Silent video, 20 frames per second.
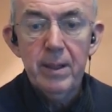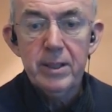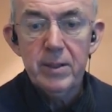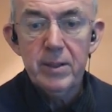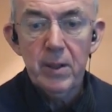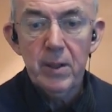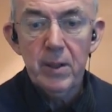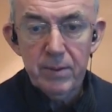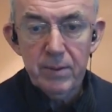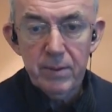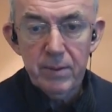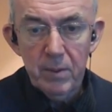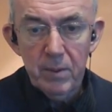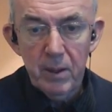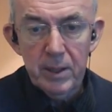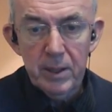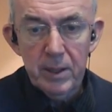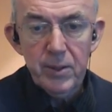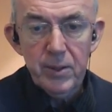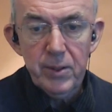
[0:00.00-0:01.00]
going from
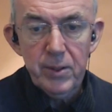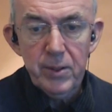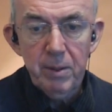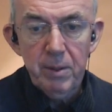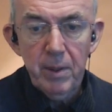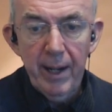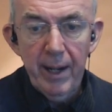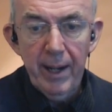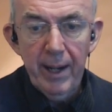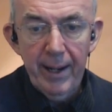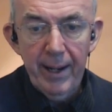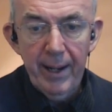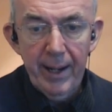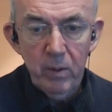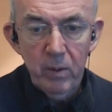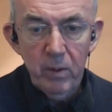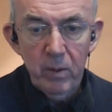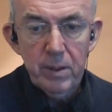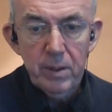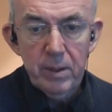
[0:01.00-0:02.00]
Lightstream
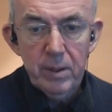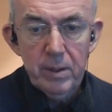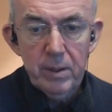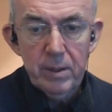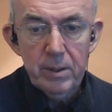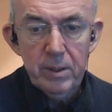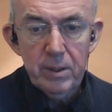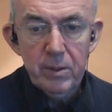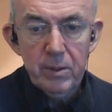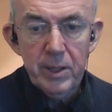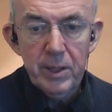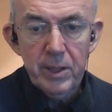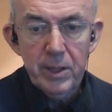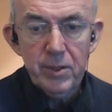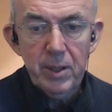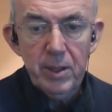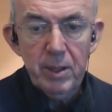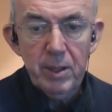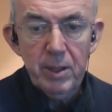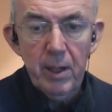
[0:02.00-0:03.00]
out to
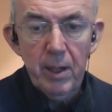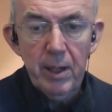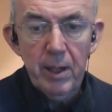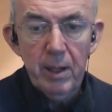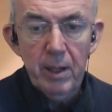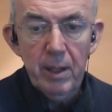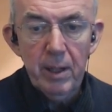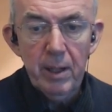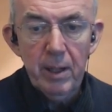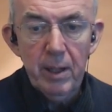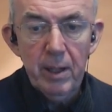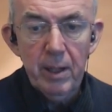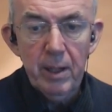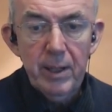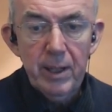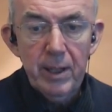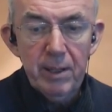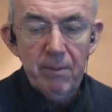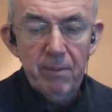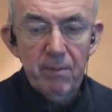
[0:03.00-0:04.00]
Restream.io
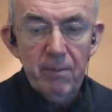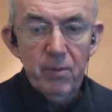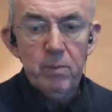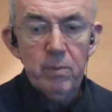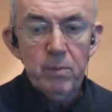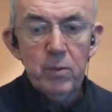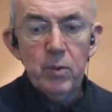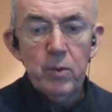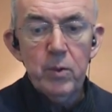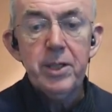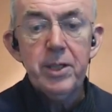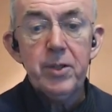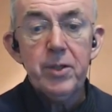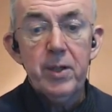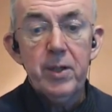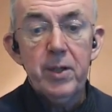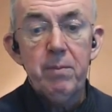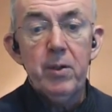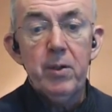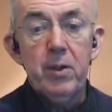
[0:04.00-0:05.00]
and then from
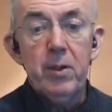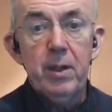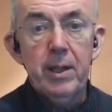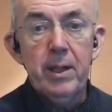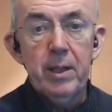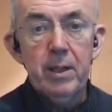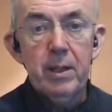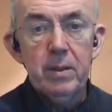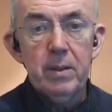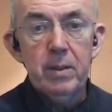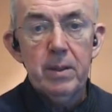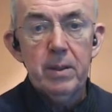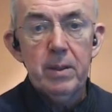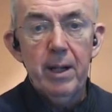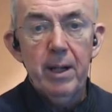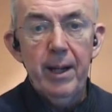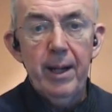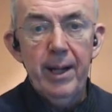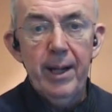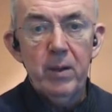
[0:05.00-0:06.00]
Restream.io
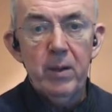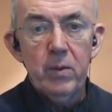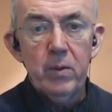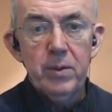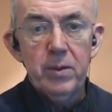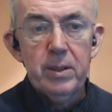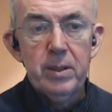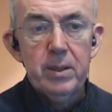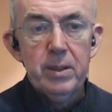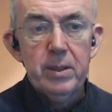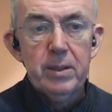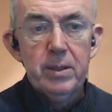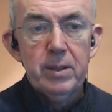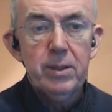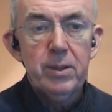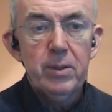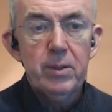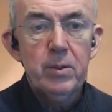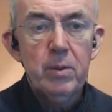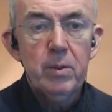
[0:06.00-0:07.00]
out
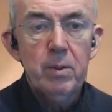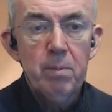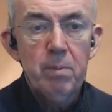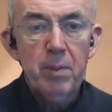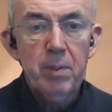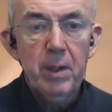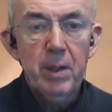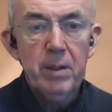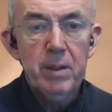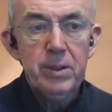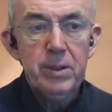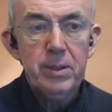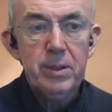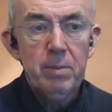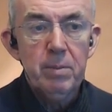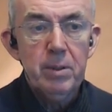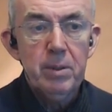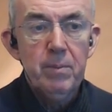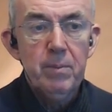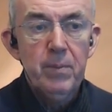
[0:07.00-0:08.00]
to
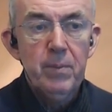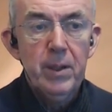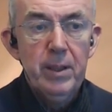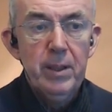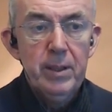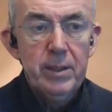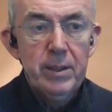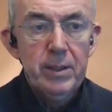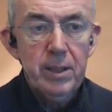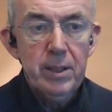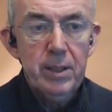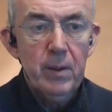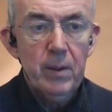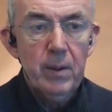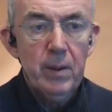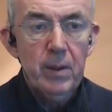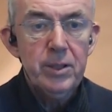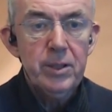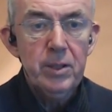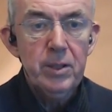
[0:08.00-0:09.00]
Periscope. So
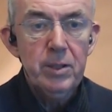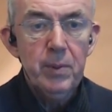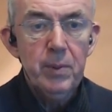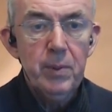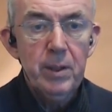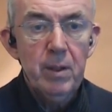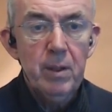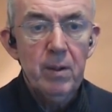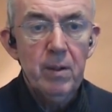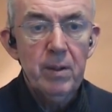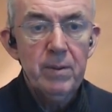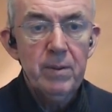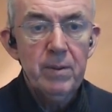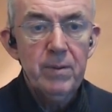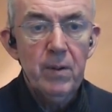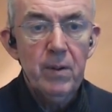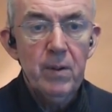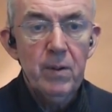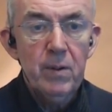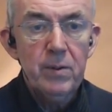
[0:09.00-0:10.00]
I should be live
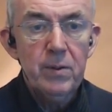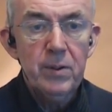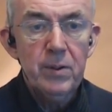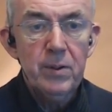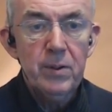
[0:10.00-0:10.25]
on